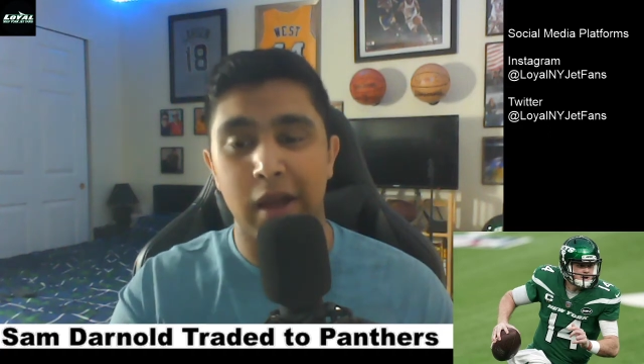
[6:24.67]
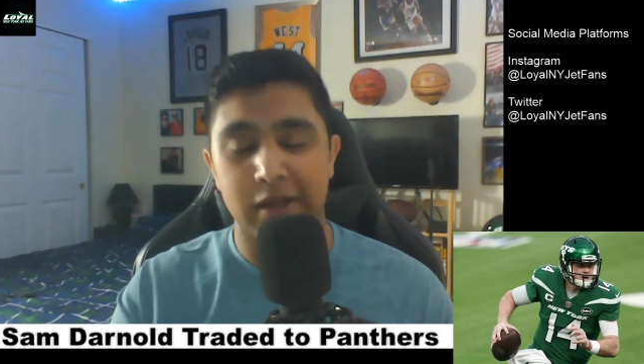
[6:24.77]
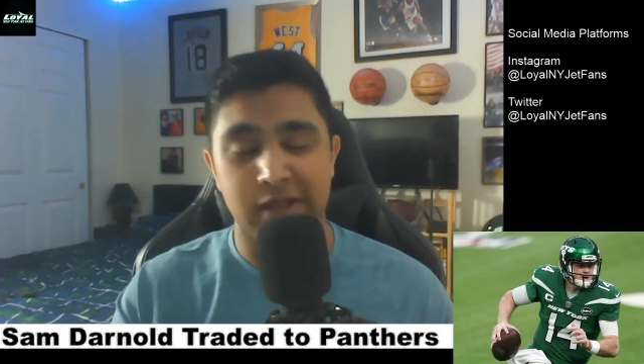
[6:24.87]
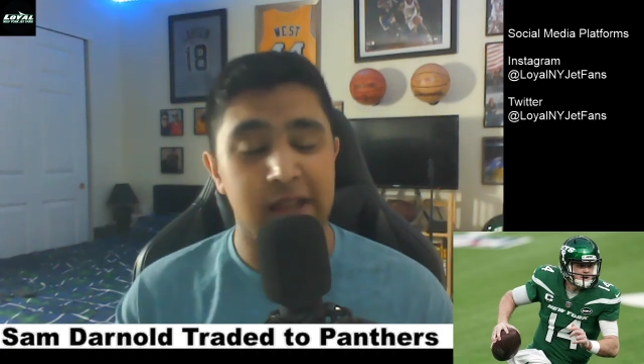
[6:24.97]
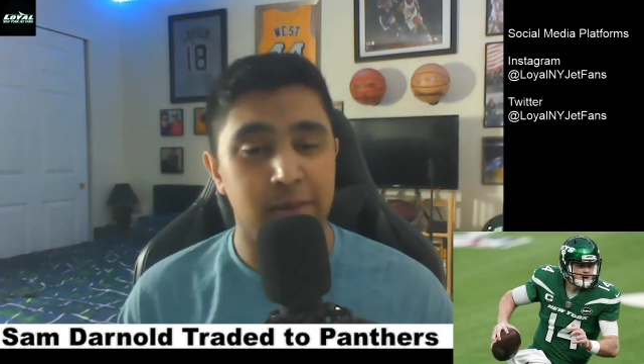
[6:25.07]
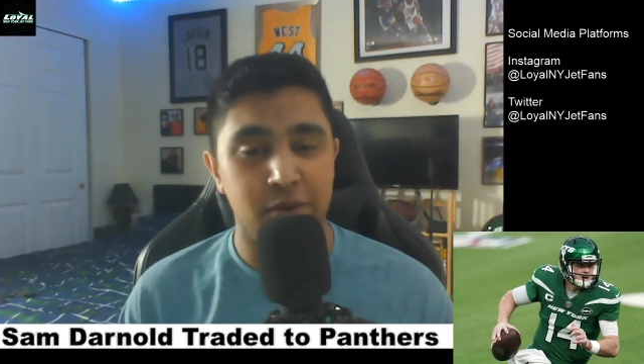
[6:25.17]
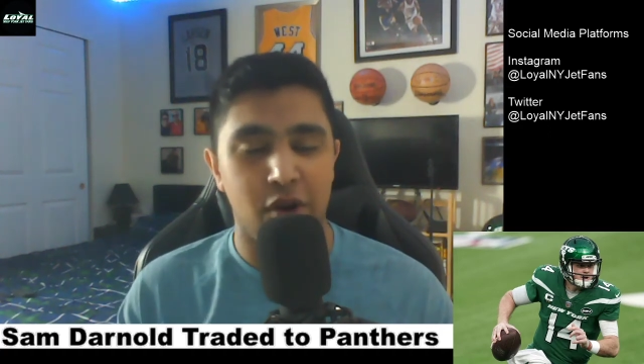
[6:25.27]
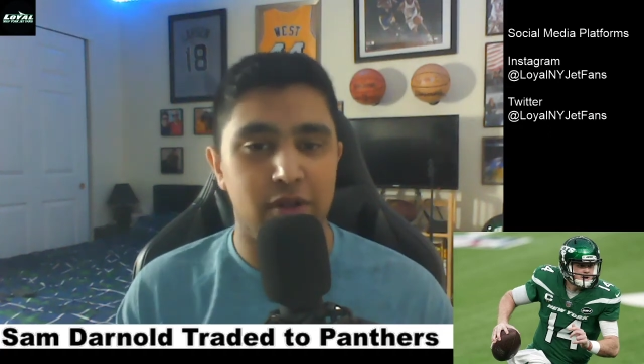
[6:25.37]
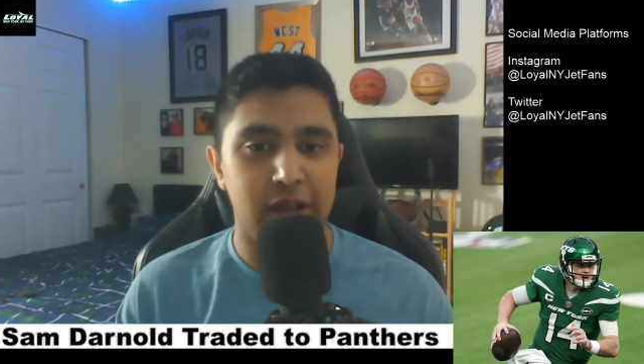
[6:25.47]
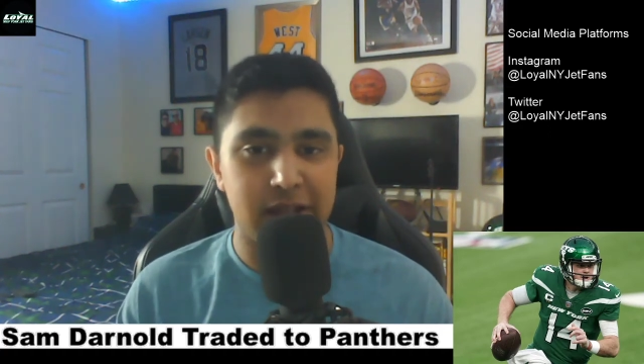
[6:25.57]
Sam
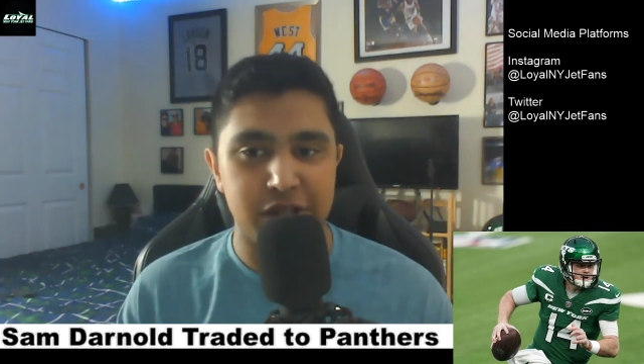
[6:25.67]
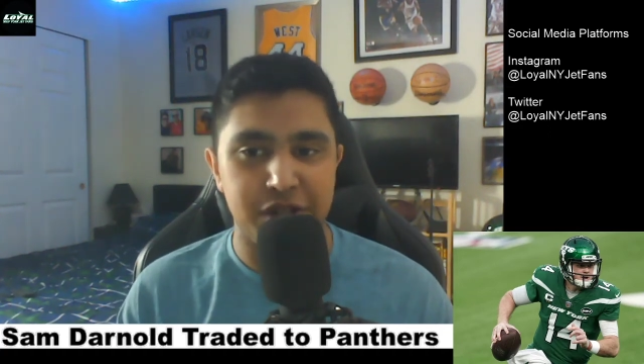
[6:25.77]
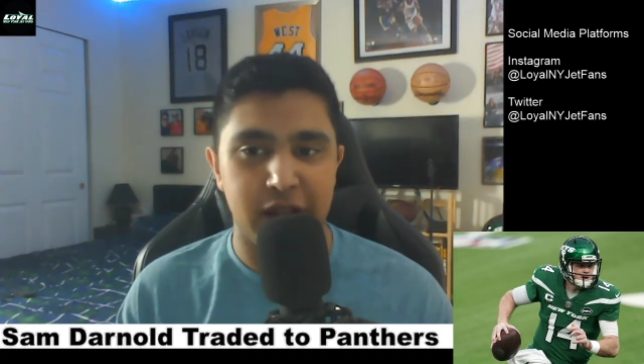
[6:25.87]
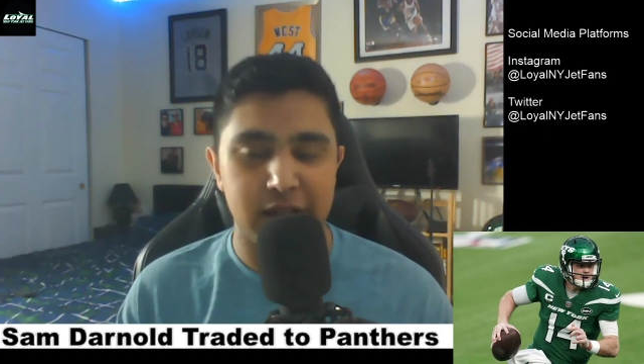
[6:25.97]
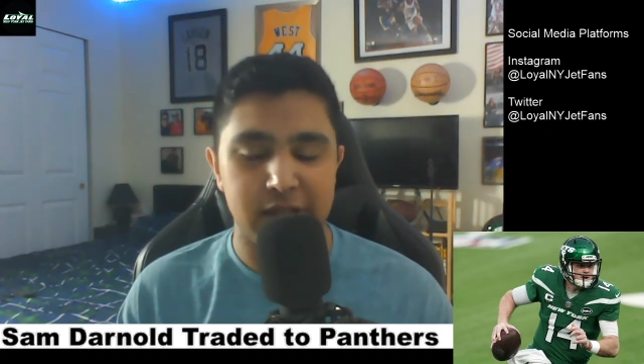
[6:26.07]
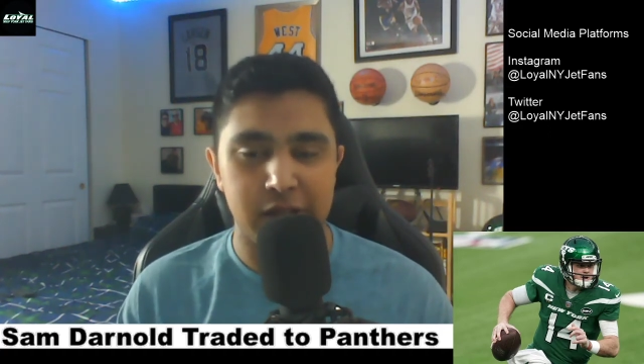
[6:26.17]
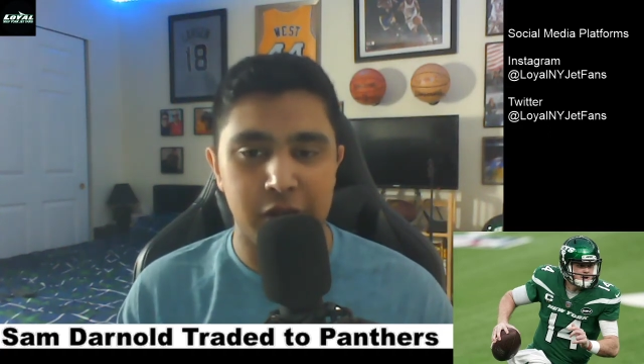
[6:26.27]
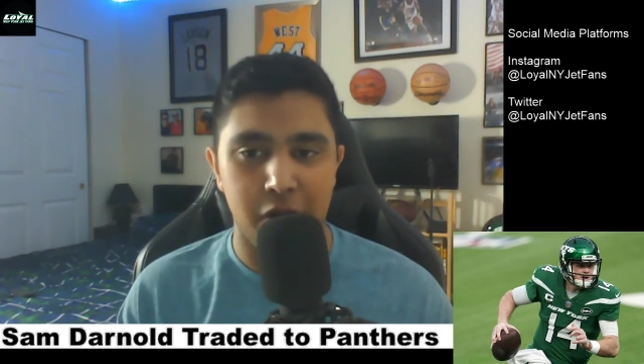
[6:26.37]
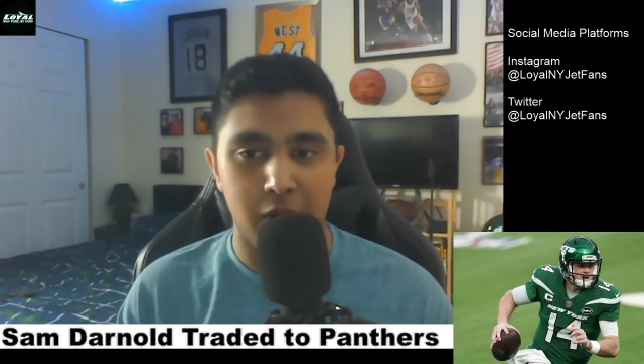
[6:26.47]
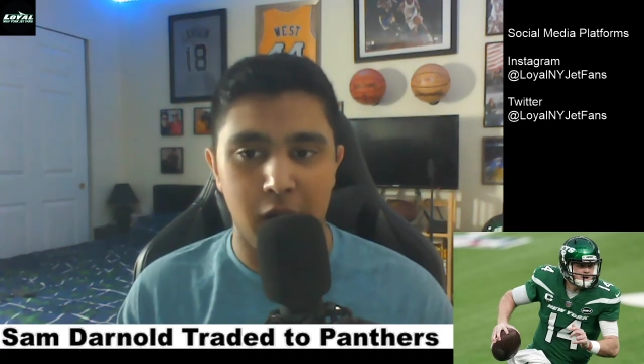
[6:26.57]
Darnold has a chance,
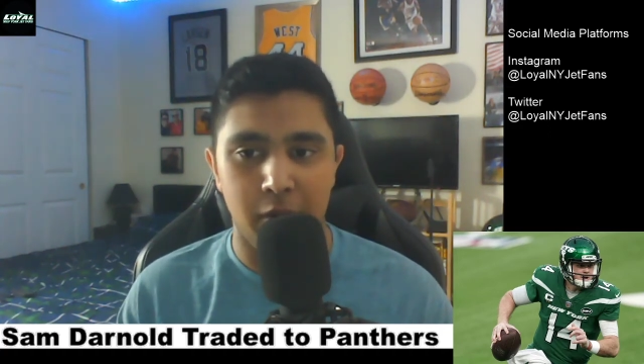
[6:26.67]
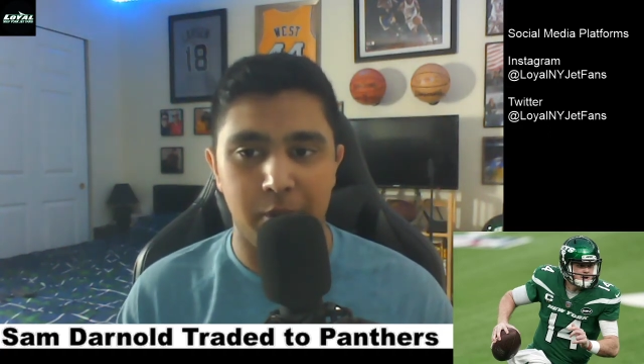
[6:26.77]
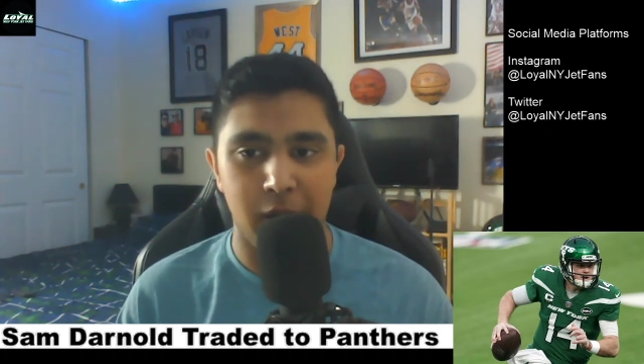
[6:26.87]
of